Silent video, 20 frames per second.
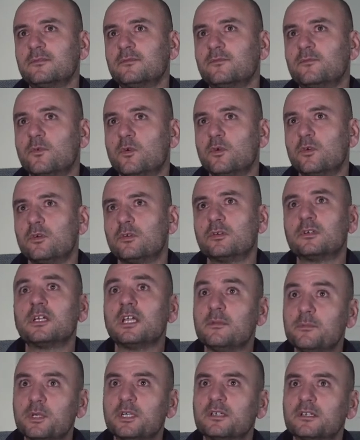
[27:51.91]
for
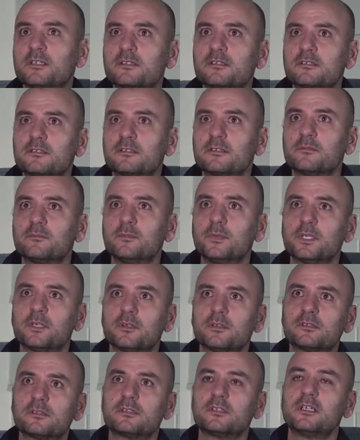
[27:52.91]
immigrants
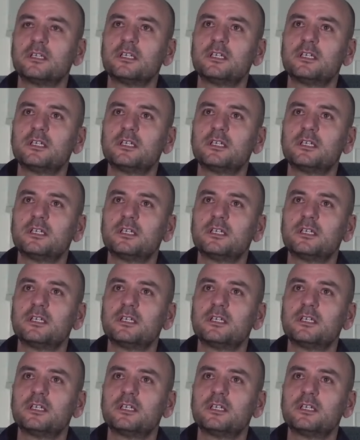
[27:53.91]
because